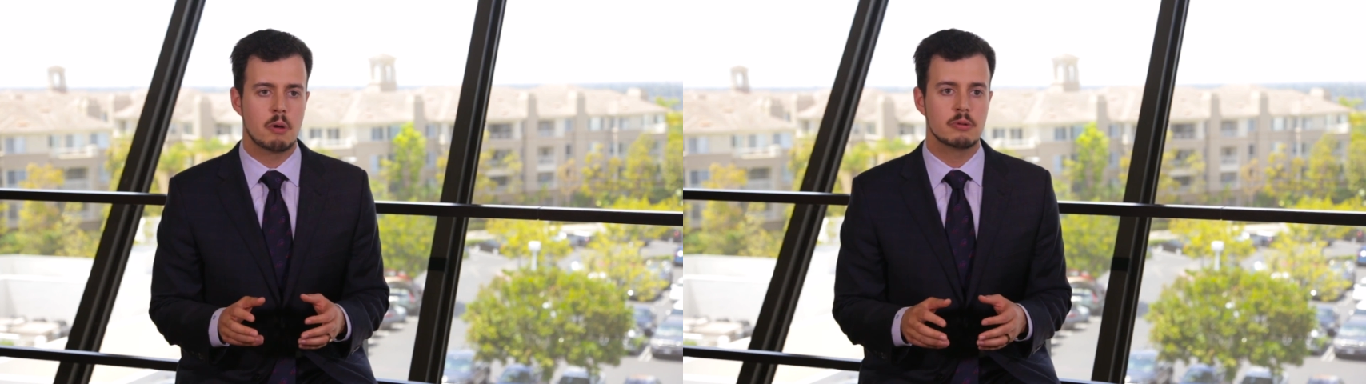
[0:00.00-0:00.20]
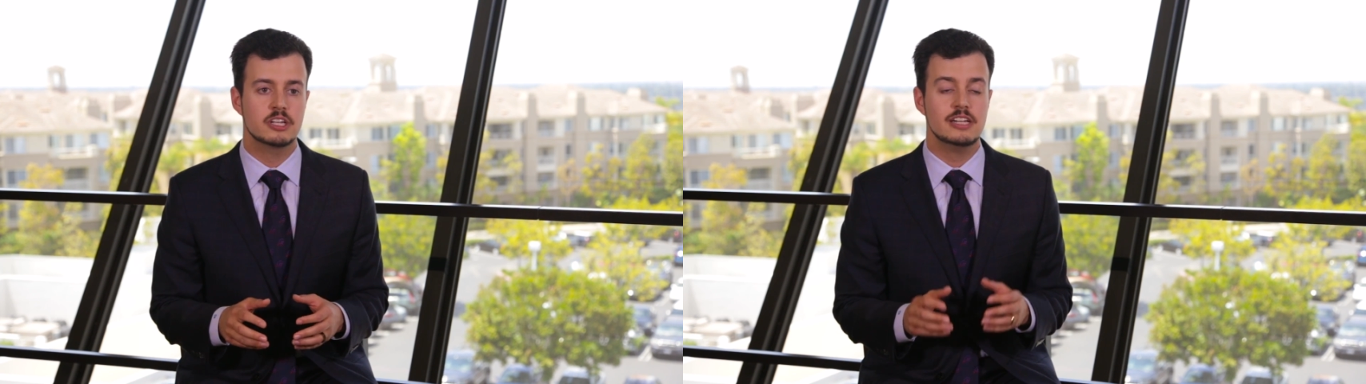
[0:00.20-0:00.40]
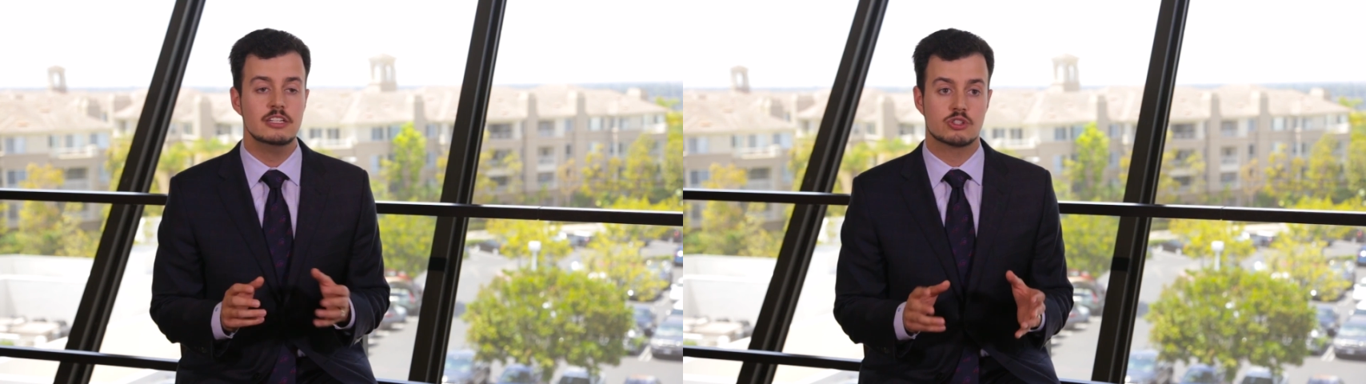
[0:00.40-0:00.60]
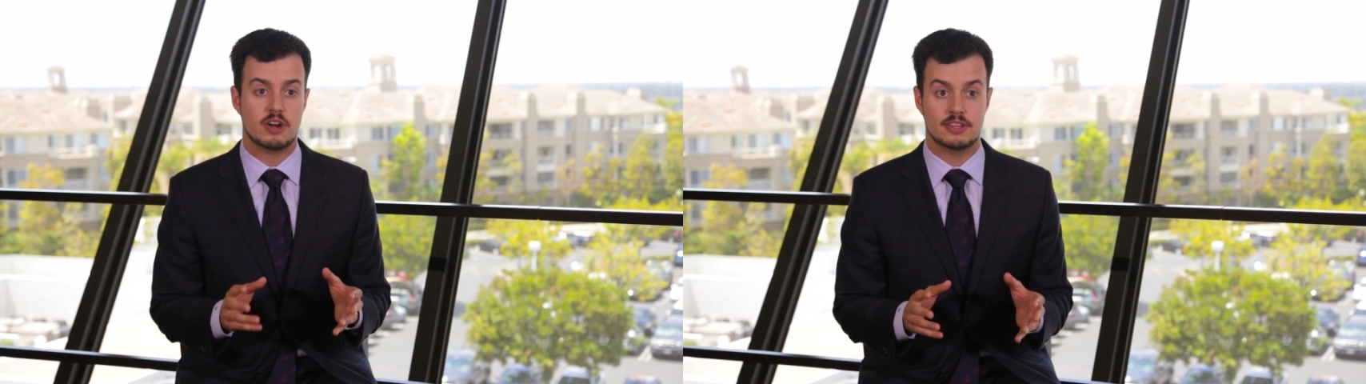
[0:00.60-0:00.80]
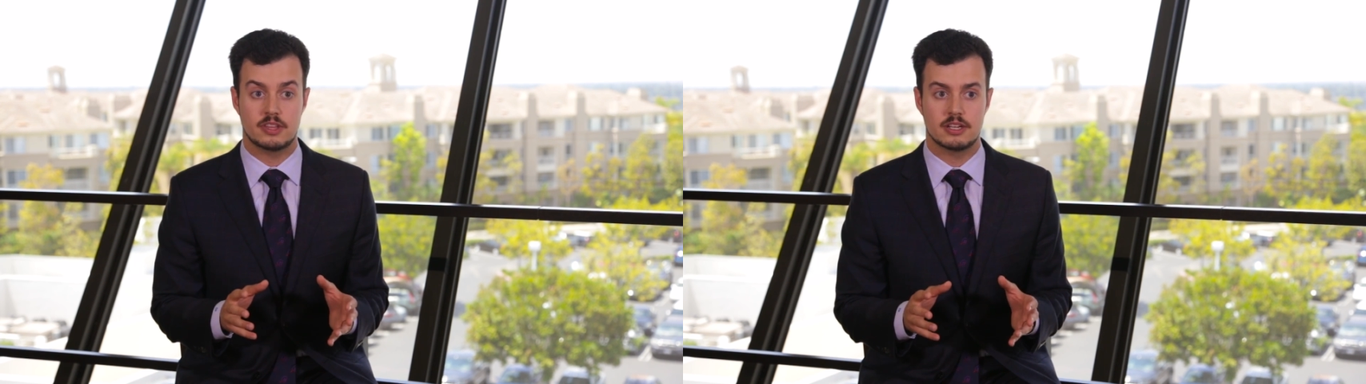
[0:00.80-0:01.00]
We will
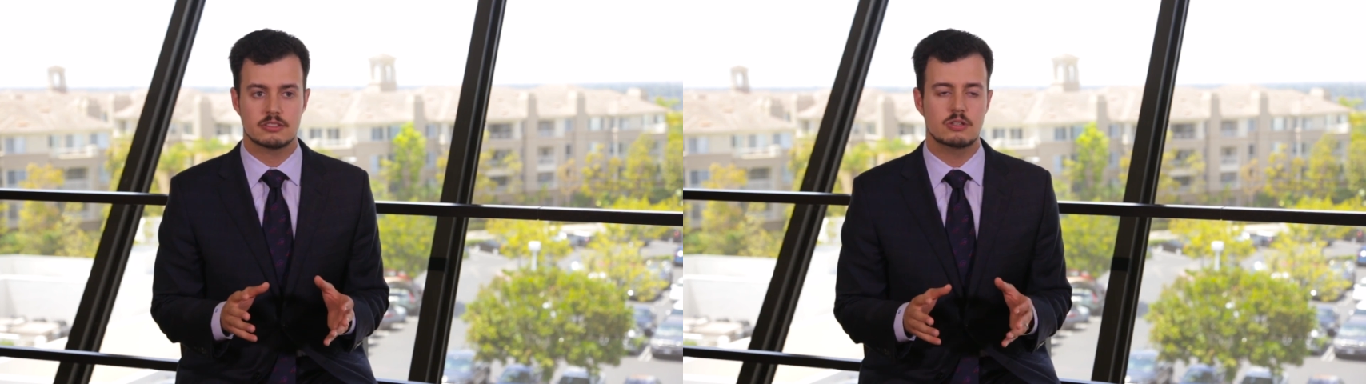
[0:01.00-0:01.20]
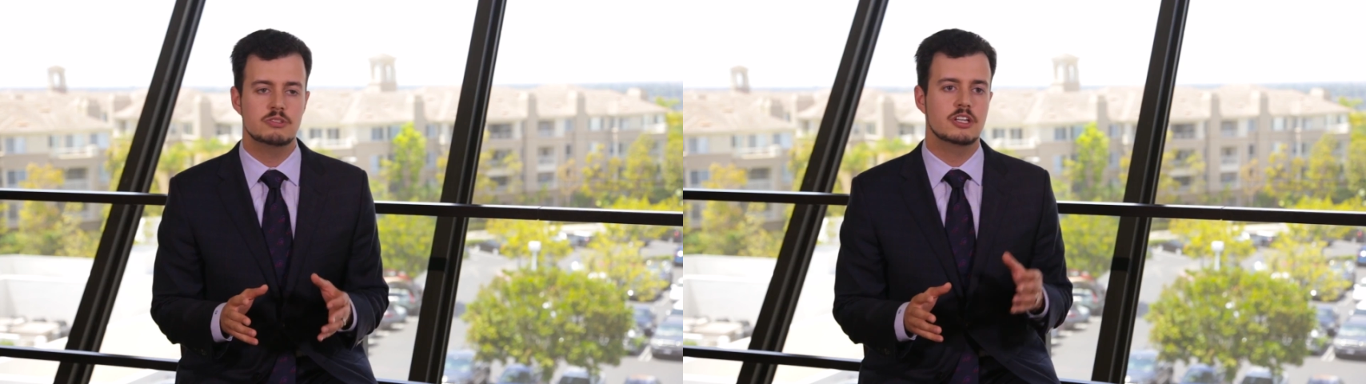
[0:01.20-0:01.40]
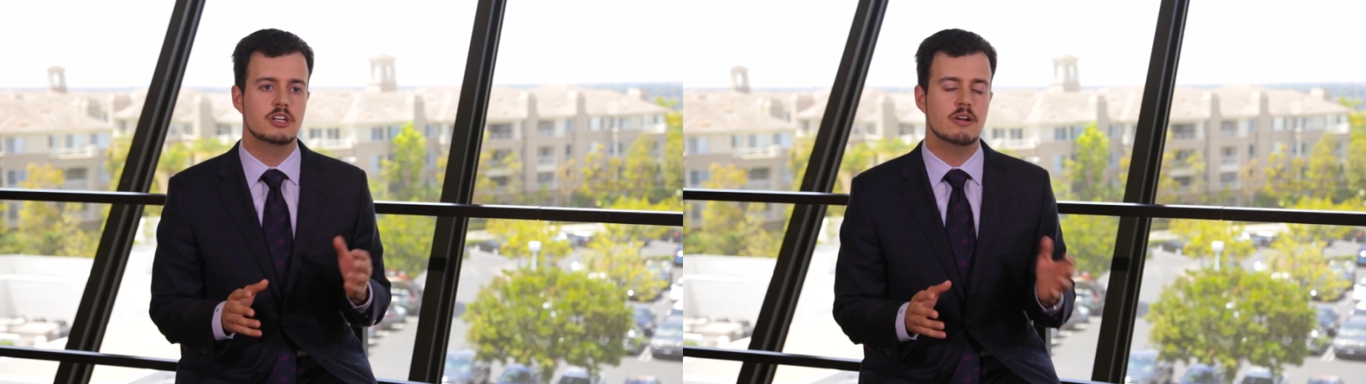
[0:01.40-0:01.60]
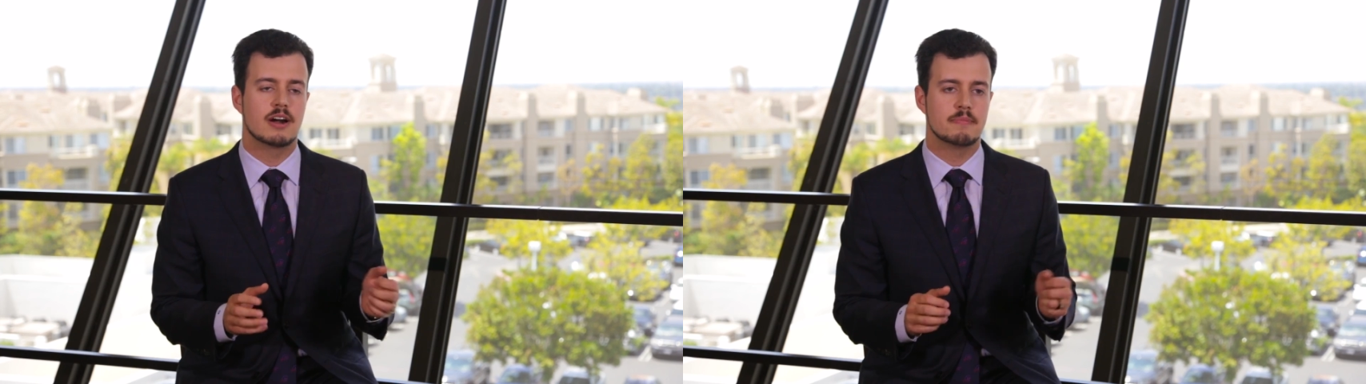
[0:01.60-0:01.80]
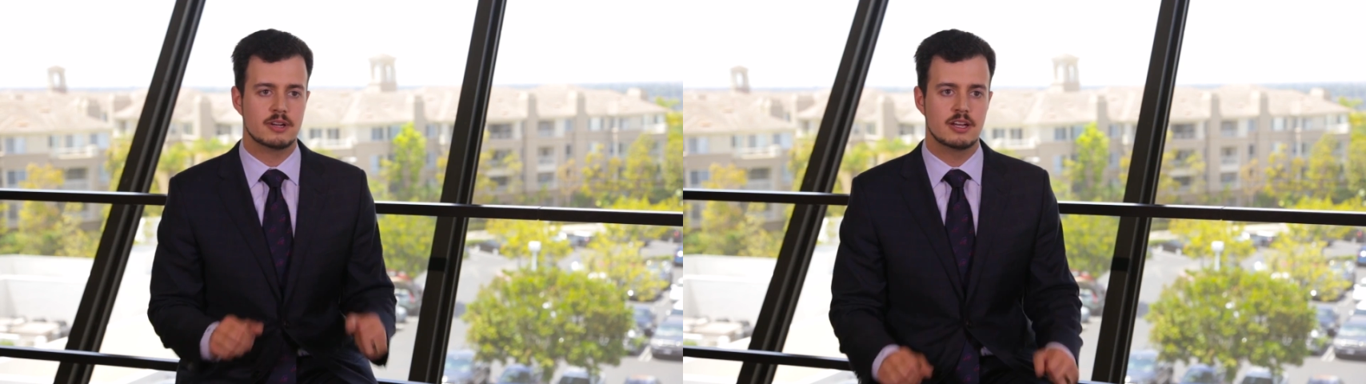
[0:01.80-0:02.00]
illustrate this using
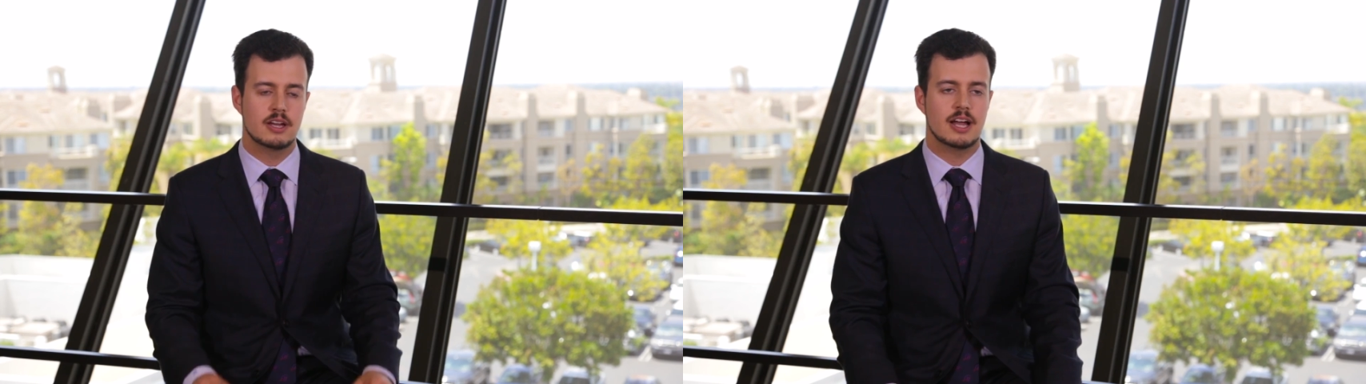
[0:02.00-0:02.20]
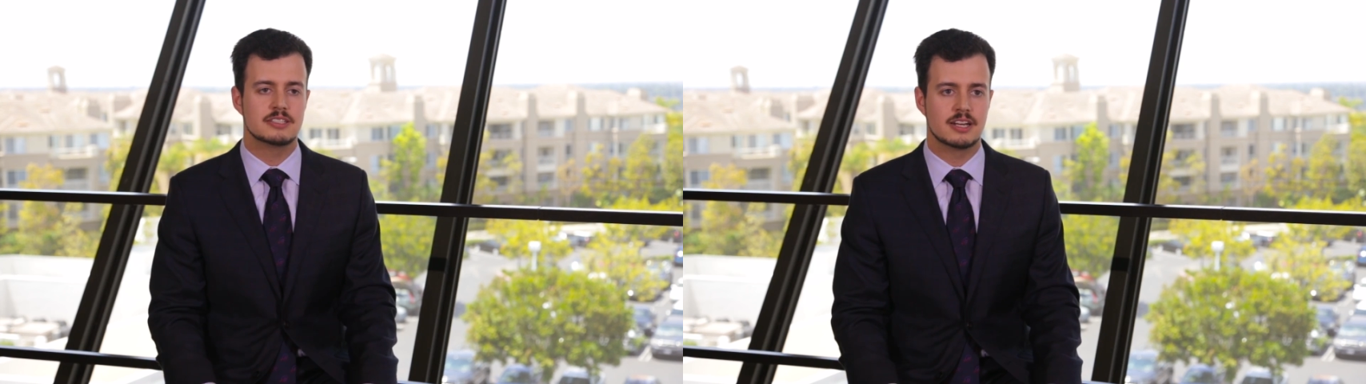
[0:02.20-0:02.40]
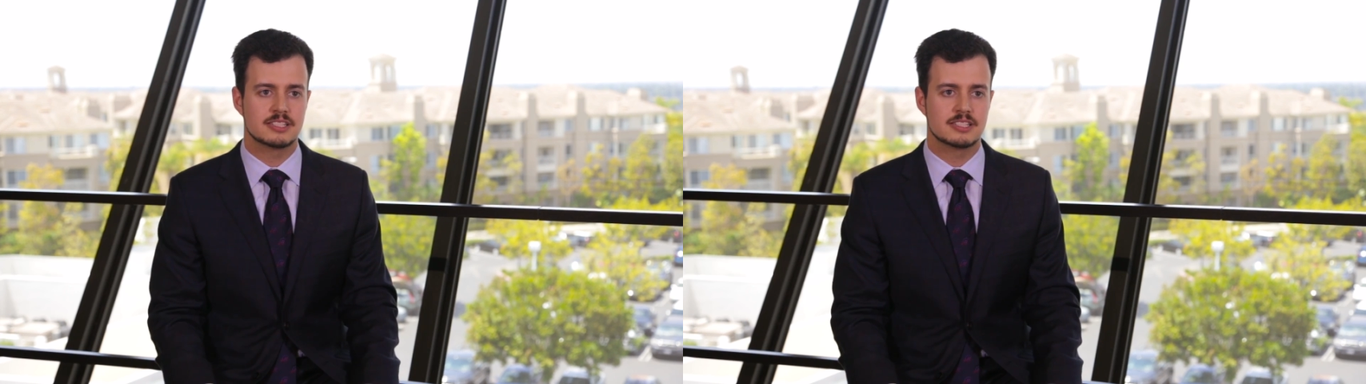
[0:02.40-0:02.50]
Europe as an